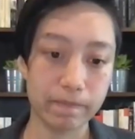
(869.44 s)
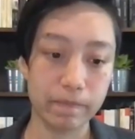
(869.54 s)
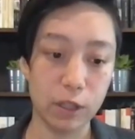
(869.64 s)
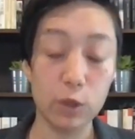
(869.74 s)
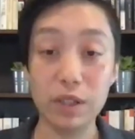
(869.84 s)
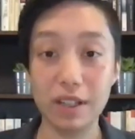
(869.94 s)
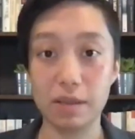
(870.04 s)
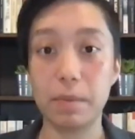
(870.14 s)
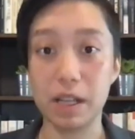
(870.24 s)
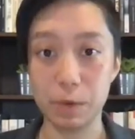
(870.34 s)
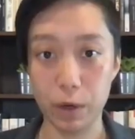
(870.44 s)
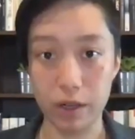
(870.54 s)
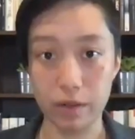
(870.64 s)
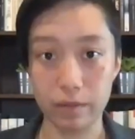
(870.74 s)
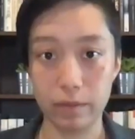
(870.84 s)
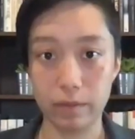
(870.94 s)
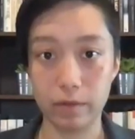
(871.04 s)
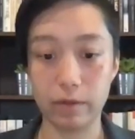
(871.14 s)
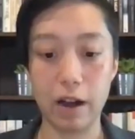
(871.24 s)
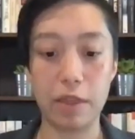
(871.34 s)
use it as a buzzword
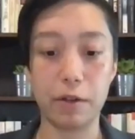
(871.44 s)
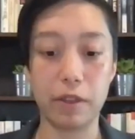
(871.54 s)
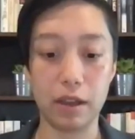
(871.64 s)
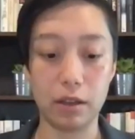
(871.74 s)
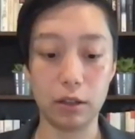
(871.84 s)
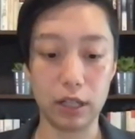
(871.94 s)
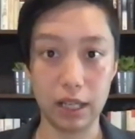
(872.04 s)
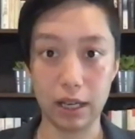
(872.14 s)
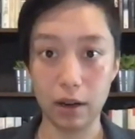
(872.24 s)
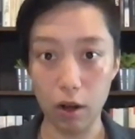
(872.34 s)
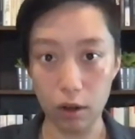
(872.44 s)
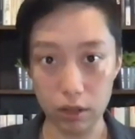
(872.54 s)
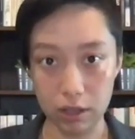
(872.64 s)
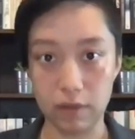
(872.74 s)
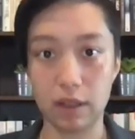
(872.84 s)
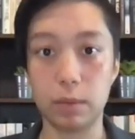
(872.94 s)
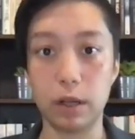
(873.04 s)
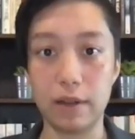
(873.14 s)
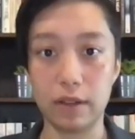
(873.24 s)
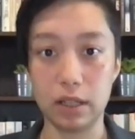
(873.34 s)
rather than looking at all the
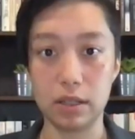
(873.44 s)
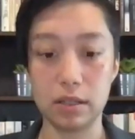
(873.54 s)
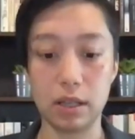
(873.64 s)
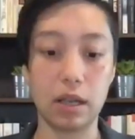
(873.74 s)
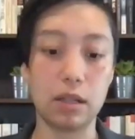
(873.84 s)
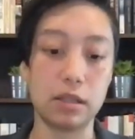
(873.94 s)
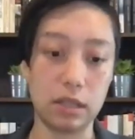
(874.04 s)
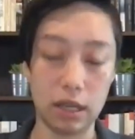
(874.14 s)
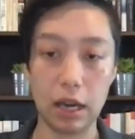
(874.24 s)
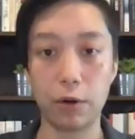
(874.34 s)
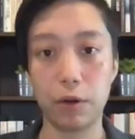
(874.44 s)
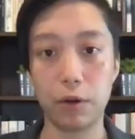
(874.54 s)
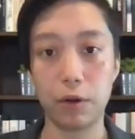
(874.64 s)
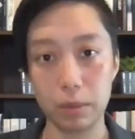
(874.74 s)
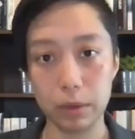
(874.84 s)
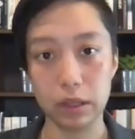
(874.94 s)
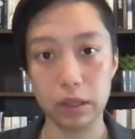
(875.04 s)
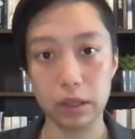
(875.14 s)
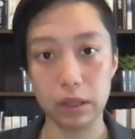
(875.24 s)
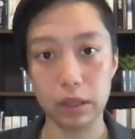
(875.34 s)
available evidence and seeing how credible it
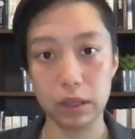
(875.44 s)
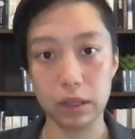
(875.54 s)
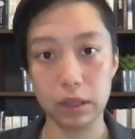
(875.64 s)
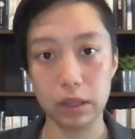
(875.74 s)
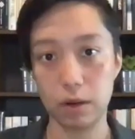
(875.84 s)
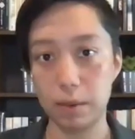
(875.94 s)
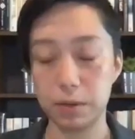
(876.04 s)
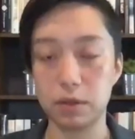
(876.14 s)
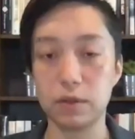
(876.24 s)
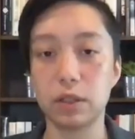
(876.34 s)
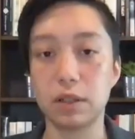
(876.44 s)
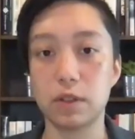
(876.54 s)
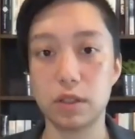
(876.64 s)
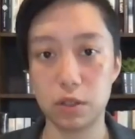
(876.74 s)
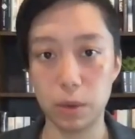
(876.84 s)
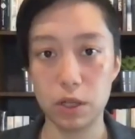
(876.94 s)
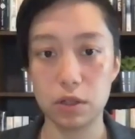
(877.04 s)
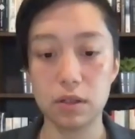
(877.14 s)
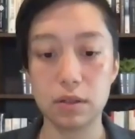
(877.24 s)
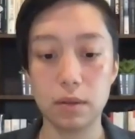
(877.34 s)
is and what is perhaps useful in different
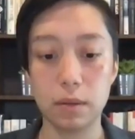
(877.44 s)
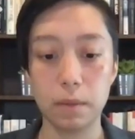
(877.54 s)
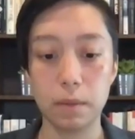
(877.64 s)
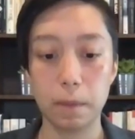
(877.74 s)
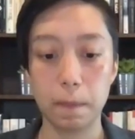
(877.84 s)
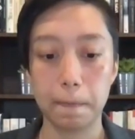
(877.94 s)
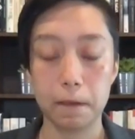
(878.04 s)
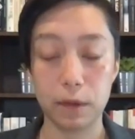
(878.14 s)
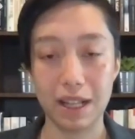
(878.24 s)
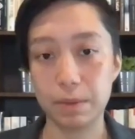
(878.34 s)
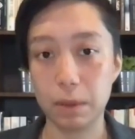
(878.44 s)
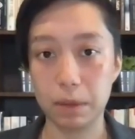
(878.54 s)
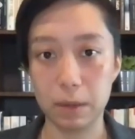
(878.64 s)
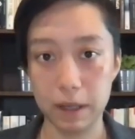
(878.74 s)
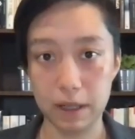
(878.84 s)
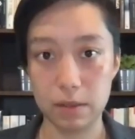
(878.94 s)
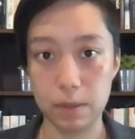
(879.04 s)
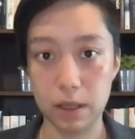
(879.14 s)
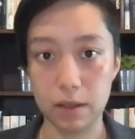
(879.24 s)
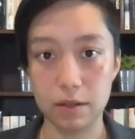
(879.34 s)
situations. So that's probably the biggest
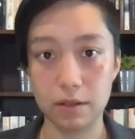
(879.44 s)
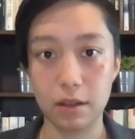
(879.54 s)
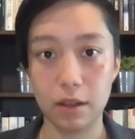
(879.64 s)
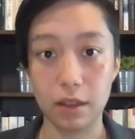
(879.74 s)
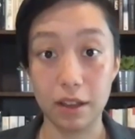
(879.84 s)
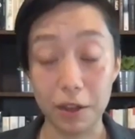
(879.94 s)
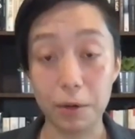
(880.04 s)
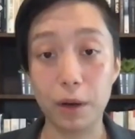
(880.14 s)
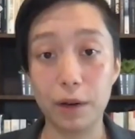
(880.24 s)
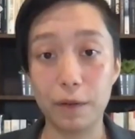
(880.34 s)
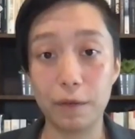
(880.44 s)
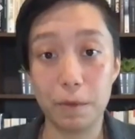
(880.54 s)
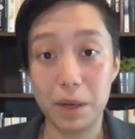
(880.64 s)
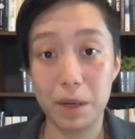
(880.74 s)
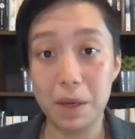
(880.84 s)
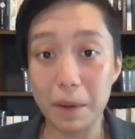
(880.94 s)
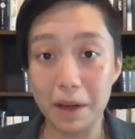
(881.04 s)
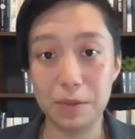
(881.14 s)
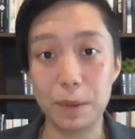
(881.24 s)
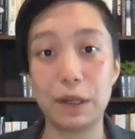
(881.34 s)
piece. The other one, for me, my
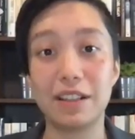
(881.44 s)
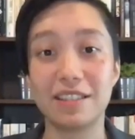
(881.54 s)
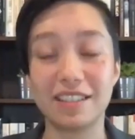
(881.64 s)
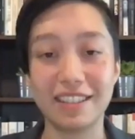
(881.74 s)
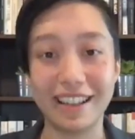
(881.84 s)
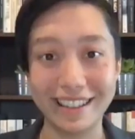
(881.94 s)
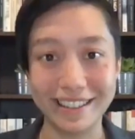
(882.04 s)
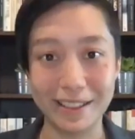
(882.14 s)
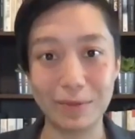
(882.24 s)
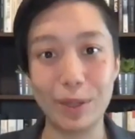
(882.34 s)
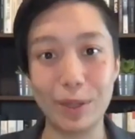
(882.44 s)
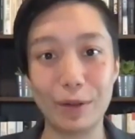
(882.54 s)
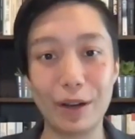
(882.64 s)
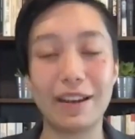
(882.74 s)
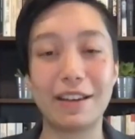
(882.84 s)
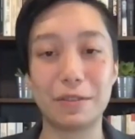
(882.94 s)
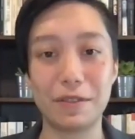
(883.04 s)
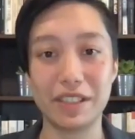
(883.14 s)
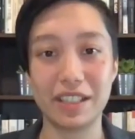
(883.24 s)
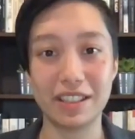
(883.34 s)
experience in science has been around
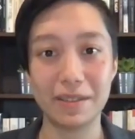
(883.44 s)
astrophysics,